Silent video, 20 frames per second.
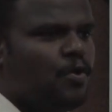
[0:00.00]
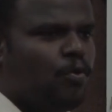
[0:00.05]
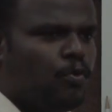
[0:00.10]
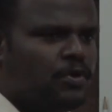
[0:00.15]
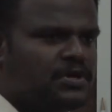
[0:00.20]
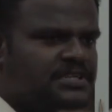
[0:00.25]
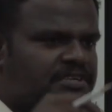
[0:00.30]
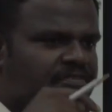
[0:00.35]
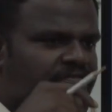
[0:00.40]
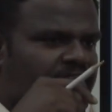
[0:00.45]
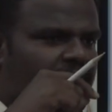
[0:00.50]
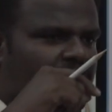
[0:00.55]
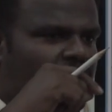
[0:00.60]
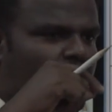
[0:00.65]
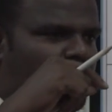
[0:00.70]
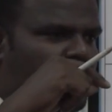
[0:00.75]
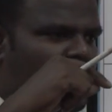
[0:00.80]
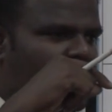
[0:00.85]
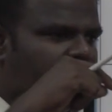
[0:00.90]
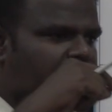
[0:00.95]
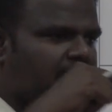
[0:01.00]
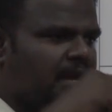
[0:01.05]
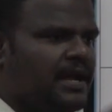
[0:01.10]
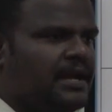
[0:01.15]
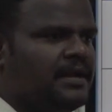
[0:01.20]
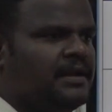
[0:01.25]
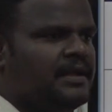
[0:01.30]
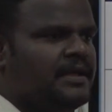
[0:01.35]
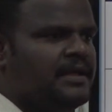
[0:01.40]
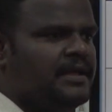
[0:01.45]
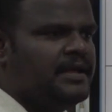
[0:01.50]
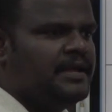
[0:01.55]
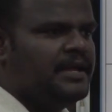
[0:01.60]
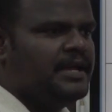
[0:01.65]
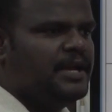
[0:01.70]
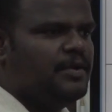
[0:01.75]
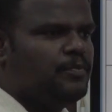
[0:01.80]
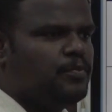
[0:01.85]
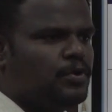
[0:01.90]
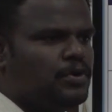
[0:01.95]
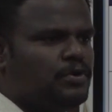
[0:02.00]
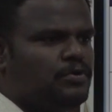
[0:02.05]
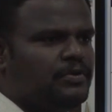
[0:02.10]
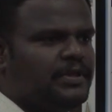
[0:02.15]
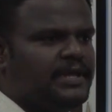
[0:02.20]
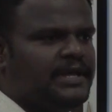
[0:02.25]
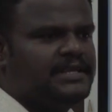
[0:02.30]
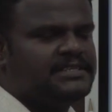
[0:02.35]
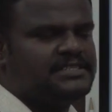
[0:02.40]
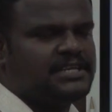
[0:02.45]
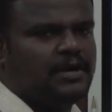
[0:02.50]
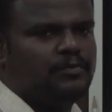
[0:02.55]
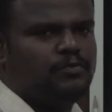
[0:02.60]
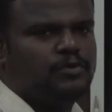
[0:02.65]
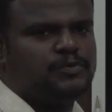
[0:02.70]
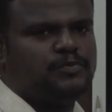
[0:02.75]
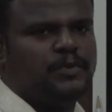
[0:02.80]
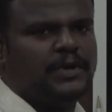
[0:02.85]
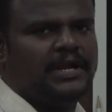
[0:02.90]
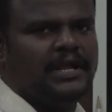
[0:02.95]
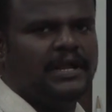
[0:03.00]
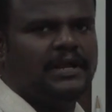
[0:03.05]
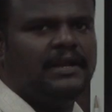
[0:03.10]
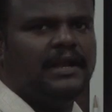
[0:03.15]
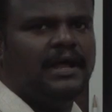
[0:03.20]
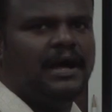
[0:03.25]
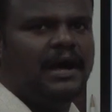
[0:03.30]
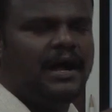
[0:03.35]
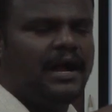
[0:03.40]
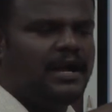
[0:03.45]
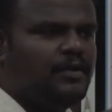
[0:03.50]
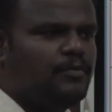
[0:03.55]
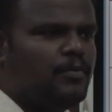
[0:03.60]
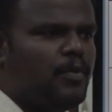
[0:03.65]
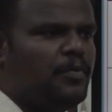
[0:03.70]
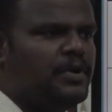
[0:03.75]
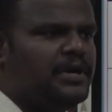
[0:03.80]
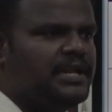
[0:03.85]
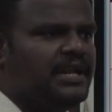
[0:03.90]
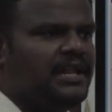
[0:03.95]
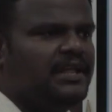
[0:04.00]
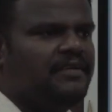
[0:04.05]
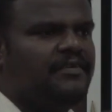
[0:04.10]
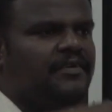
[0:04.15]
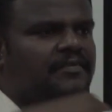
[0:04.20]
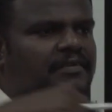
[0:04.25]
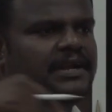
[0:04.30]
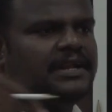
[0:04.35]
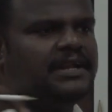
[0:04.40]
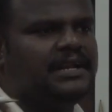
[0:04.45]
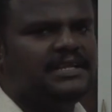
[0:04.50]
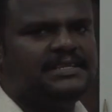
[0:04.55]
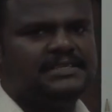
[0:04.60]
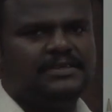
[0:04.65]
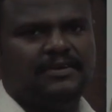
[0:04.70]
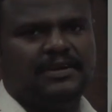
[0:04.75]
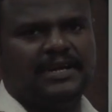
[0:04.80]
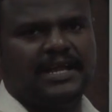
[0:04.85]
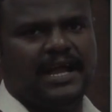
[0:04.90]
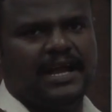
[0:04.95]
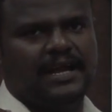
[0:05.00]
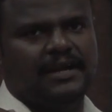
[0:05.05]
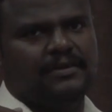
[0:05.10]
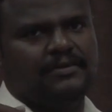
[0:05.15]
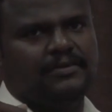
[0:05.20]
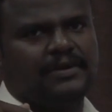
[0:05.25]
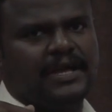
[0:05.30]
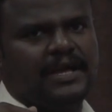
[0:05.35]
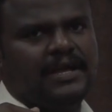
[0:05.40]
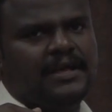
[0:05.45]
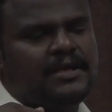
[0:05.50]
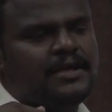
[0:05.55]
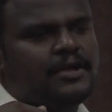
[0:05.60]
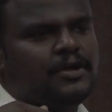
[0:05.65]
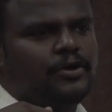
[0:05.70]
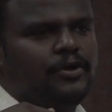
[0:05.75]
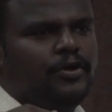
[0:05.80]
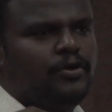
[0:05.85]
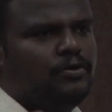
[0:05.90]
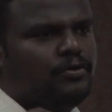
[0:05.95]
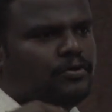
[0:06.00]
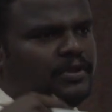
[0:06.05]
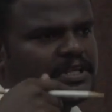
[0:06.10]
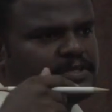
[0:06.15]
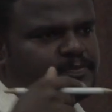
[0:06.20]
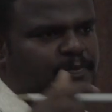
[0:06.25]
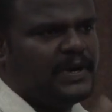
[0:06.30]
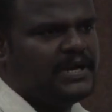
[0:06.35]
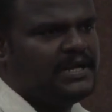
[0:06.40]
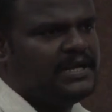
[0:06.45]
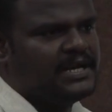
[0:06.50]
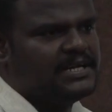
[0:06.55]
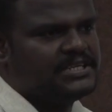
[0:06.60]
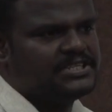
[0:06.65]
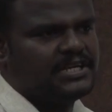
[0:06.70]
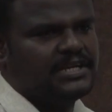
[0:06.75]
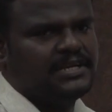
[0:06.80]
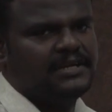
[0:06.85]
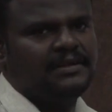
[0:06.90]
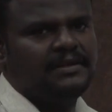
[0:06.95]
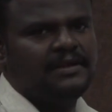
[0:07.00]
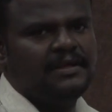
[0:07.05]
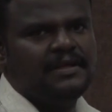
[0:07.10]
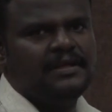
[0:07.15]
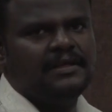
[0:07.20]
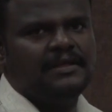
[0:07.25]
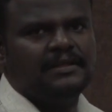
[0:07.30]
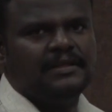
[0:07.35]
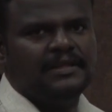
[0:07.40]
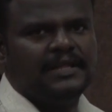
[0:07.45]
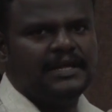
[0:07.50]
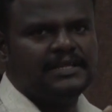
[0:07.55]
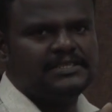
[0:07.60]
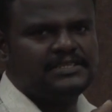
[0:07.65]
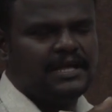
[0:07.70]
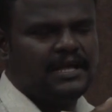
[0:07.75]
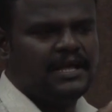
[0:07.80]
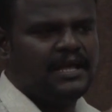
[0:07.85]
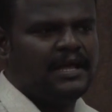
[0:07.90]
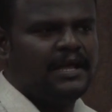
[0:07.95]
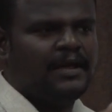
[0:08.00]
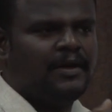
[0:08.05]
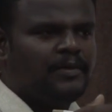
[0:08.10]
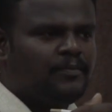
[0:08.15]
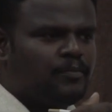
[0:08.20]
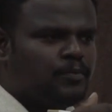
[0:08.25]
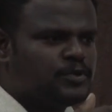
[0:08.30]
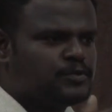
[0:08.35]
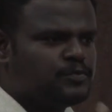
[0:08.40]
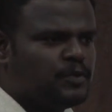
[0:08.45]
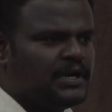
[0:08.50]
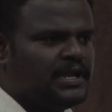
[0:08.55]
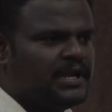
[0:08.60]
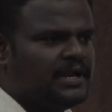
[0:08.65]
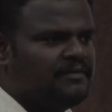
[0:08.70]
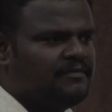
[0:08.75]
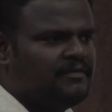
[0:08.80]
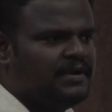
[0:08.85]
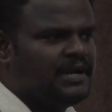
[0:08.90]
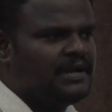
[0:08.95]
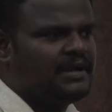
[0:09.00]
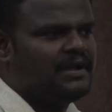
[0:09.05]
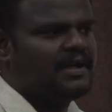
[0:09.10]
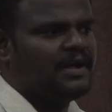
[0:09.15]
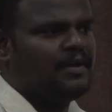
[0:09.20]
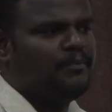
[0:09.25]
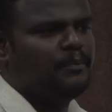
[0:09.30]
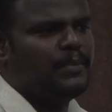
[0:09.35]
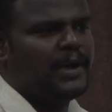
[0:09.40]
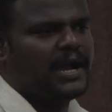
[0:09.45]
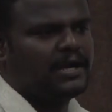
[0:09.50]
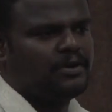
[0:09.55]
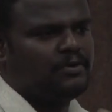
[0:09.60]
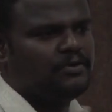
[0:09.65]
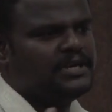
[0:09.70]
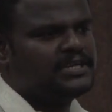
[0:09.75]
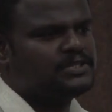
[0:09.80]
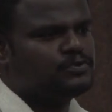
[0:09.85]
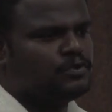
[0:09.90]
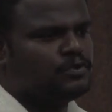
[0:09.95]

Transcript: once if you are applying an input to the start boost button and momentarily we will release our hand. Okay, due to the spring tension, there is a boost button will come back to its